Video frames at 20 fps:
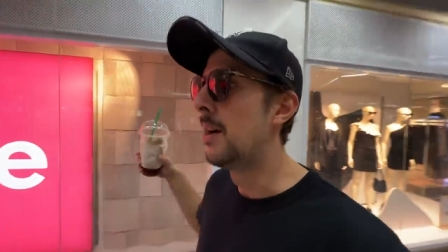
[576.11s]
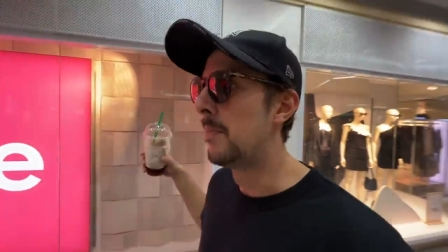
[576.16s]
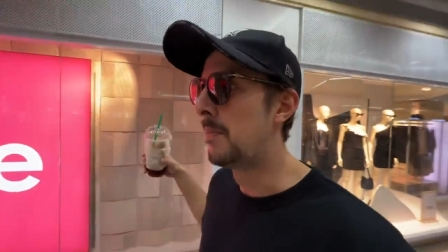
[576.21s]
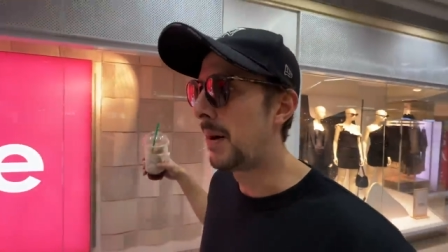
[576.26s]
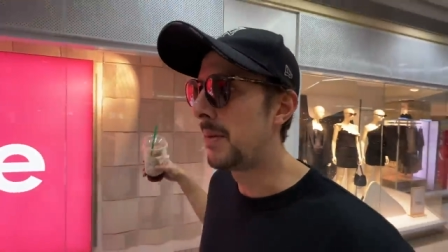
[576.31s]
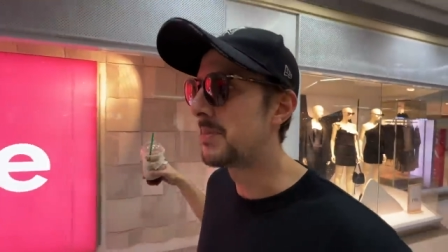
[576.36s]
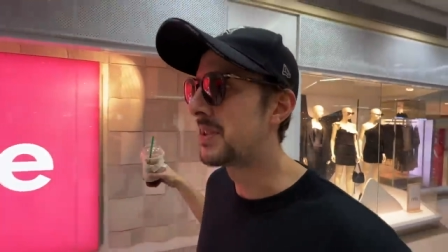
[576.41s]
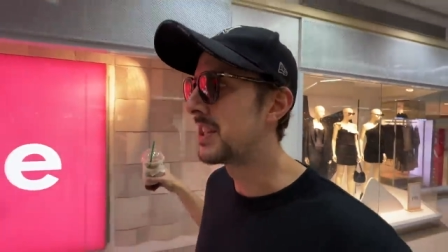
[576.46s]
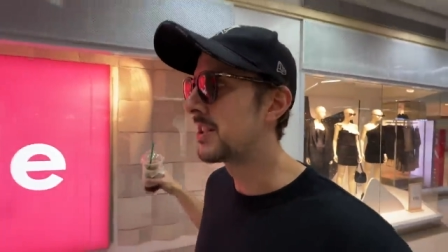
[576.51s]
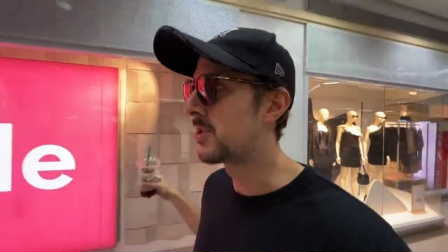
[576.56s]

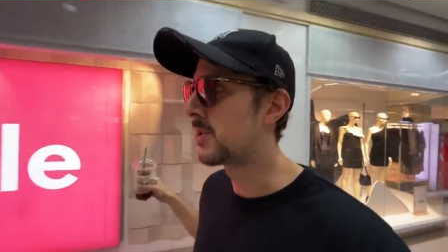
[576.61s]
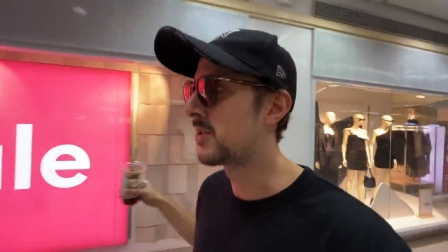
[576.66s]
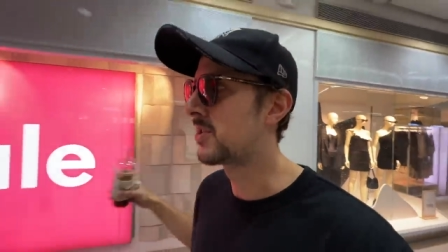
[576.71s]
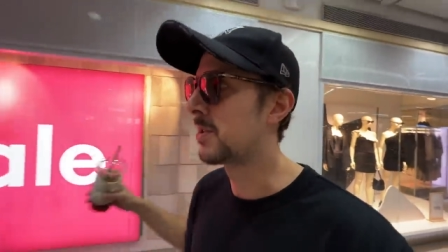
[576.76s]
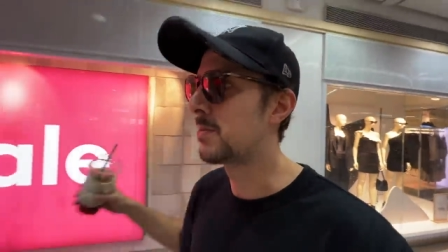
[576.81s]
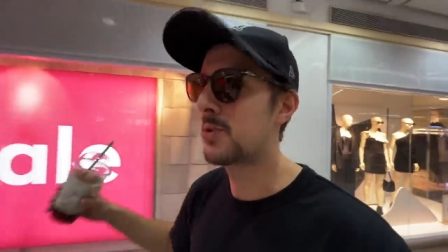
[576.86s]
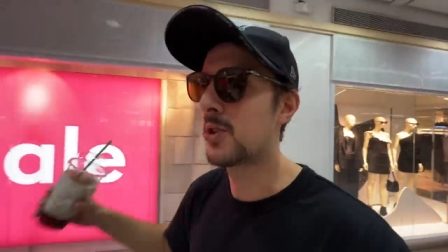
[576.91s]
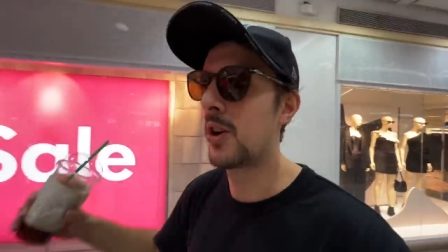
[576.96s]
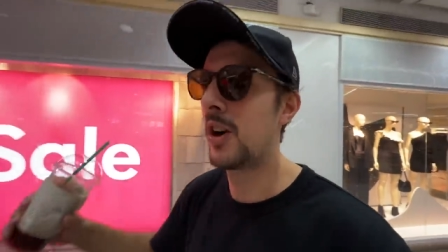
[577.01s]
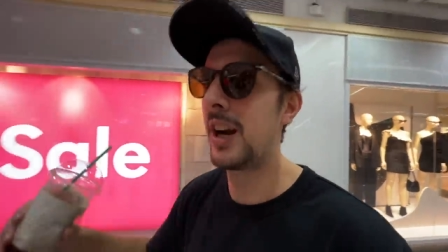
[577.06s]
bumped into a
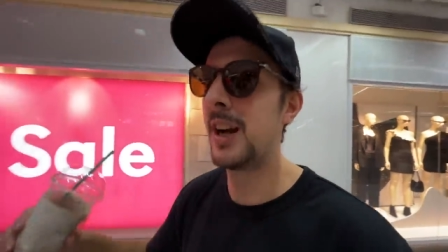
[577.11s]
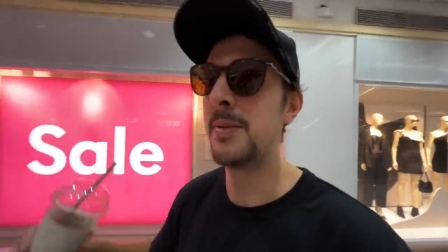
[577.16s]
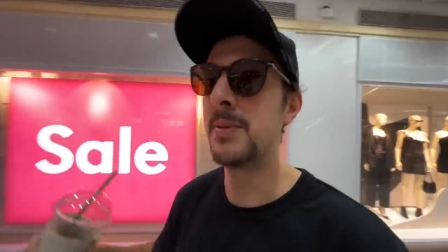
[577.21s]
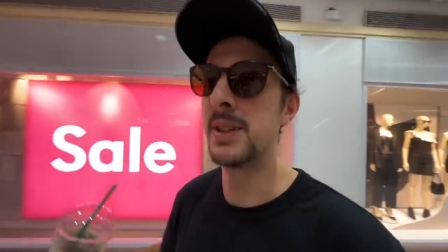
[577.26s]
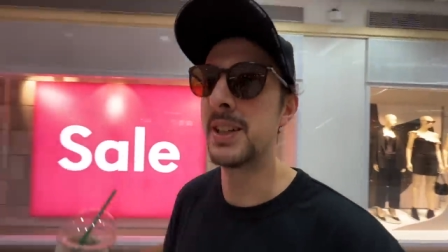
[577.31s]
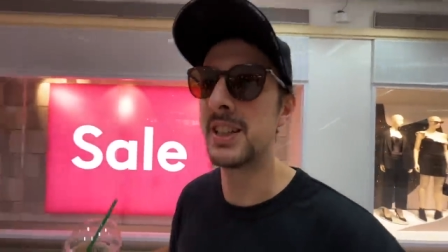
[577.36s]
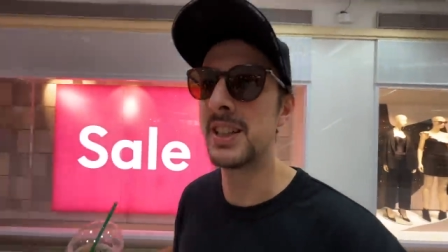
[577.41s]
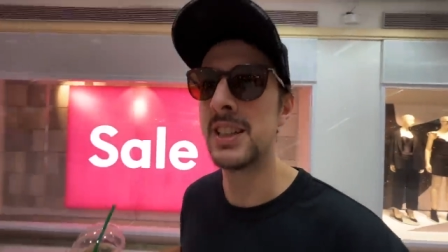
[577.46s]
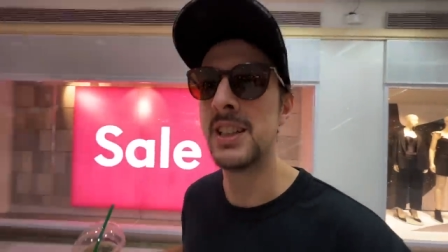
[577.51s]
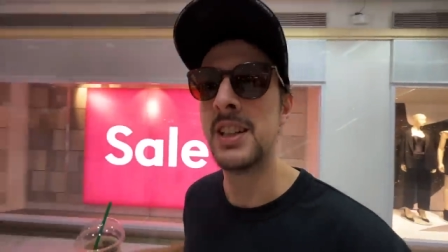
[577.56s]

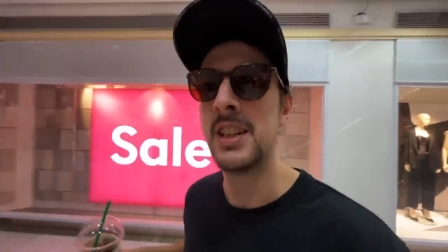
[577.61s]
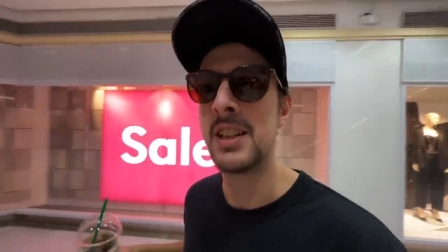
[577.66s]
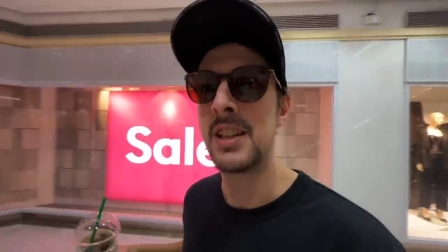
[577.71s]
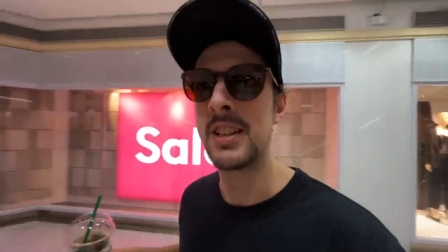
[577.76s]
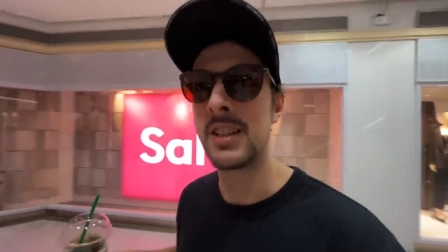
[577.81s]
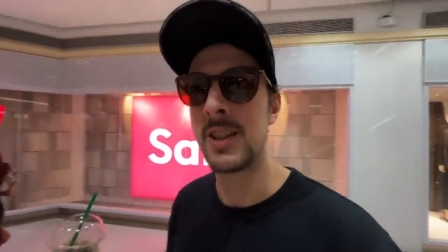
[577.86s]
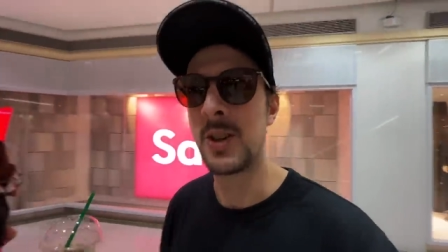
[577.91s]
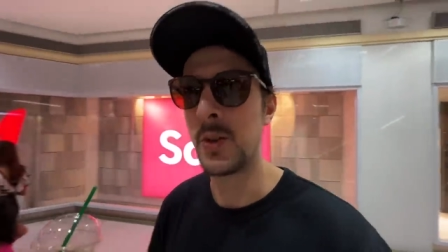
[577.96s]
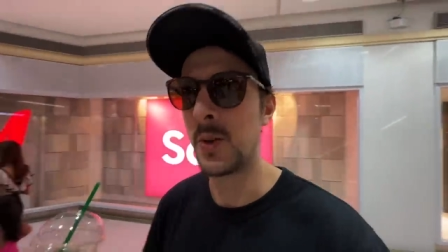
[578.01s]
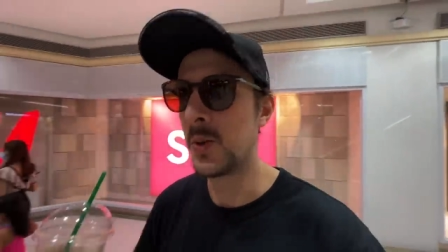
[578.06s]
subscriber
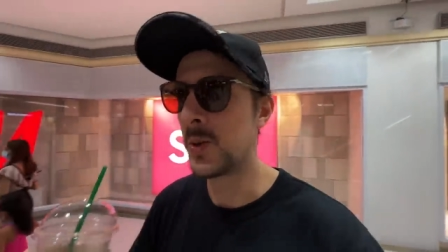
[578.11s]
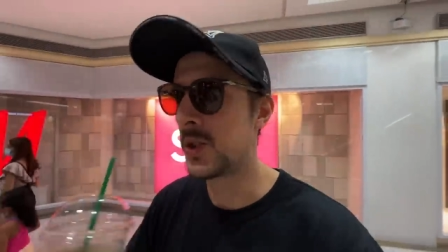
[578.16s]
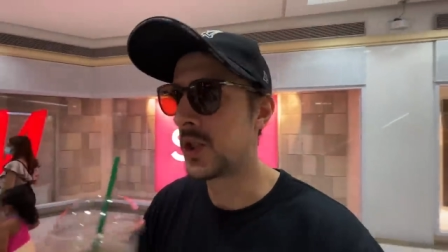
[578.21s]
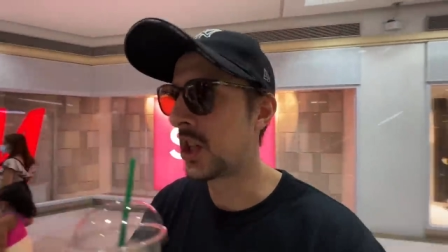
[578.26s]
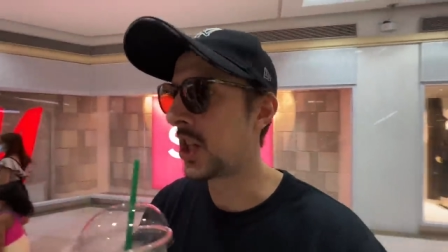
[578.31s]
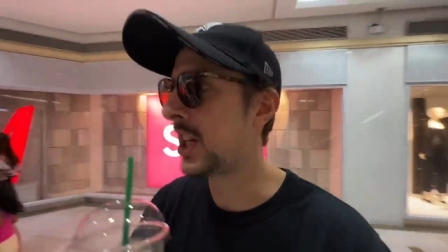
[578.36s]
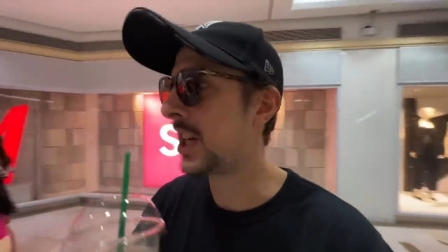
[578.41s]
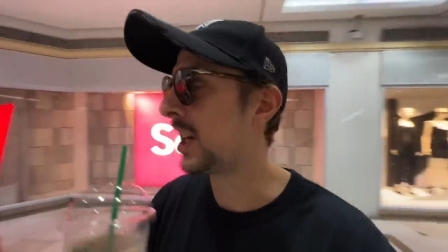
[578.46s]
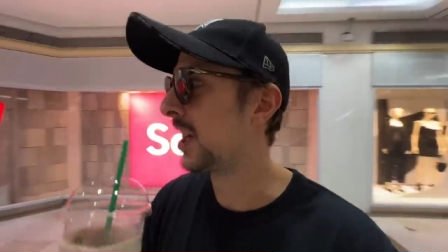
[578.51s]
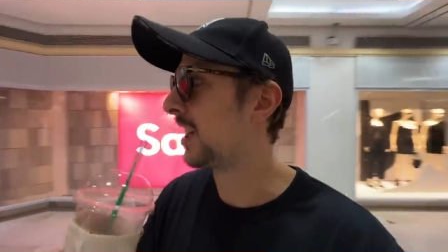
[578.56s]
called
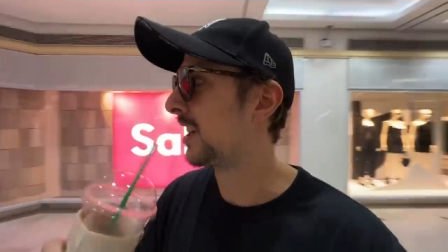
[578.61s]
Cheeky.